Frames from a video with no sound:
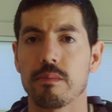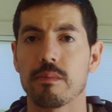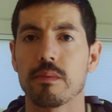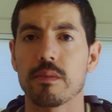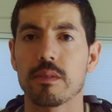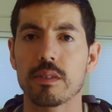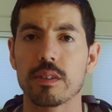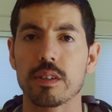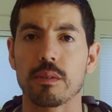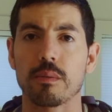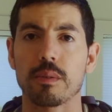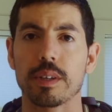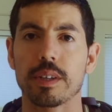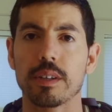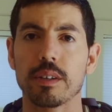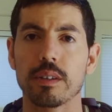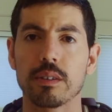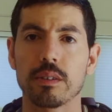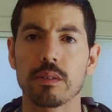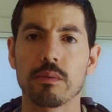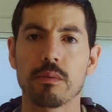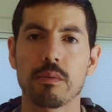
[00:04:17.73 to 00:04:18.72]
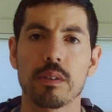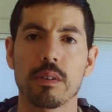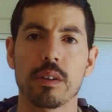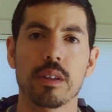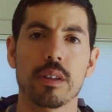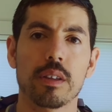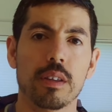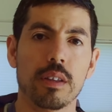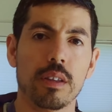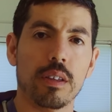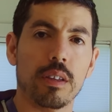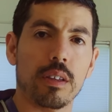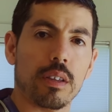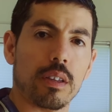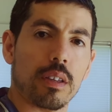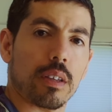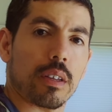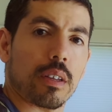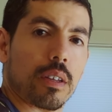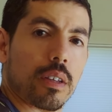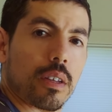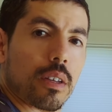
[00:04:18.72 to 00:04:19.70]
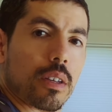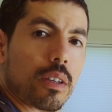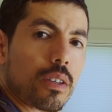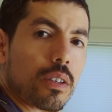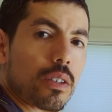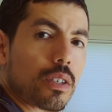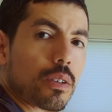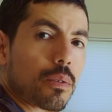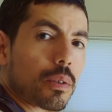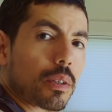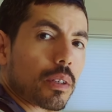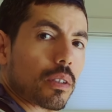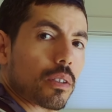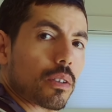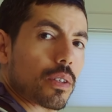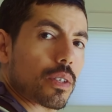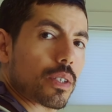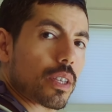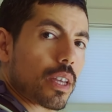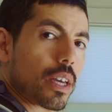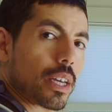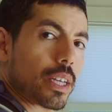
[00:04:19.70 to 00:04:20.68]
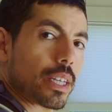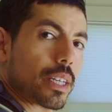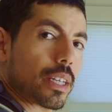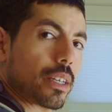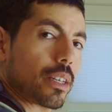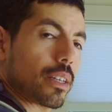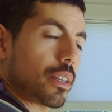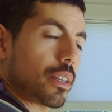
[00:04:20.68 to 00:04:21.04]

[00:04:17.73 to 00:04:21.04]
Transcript: So there we go. See what it looks like.